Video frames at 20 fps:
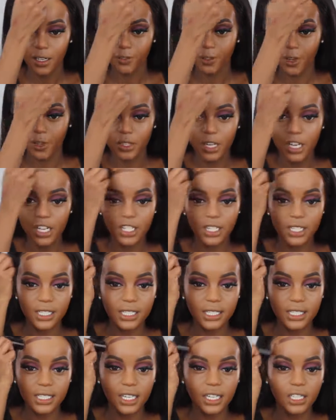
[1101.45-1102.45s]
Foundation
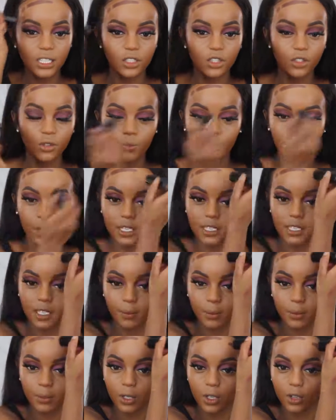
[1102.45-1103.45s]
stick to bronze
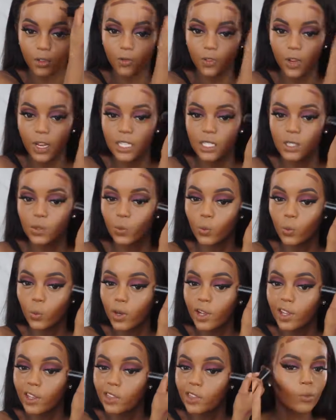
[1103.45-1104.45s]
up your face
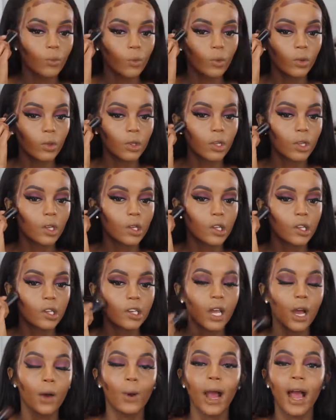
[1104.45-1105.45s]
with.
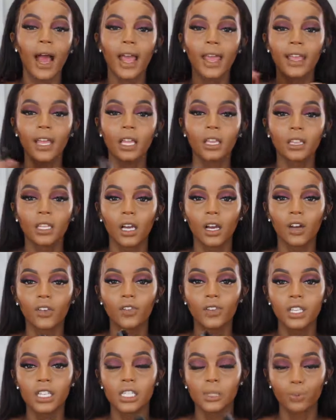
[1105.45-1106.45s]
Now I
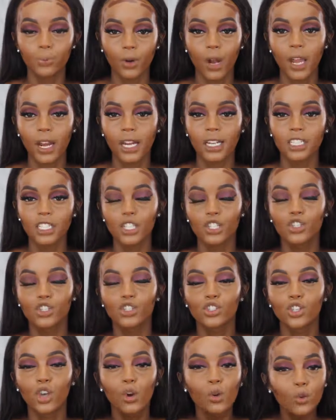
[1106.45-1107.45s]
love this product. It's
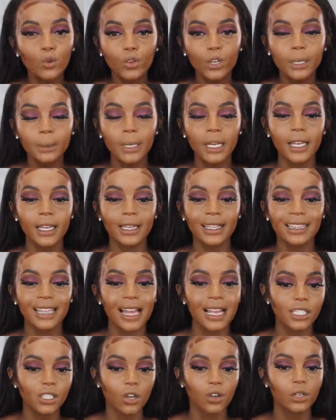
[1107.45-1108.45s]
so creamy, it
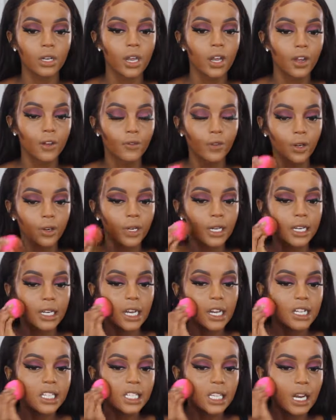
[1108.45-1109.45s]
glides on very
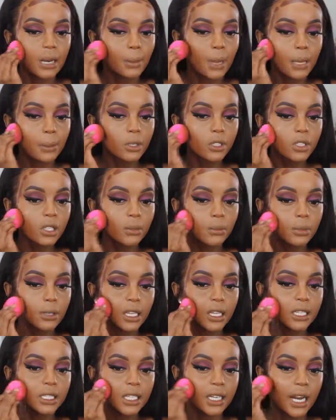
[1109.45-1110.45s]
nice, and I'm able to
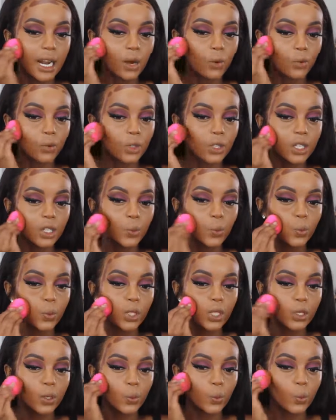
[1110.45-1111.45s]
blend it out
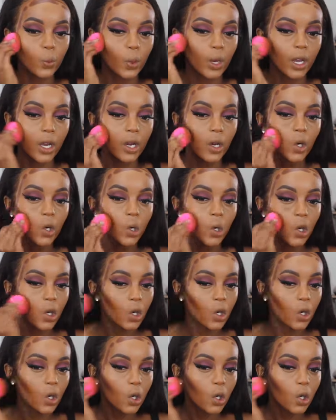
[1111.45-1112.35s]
really well.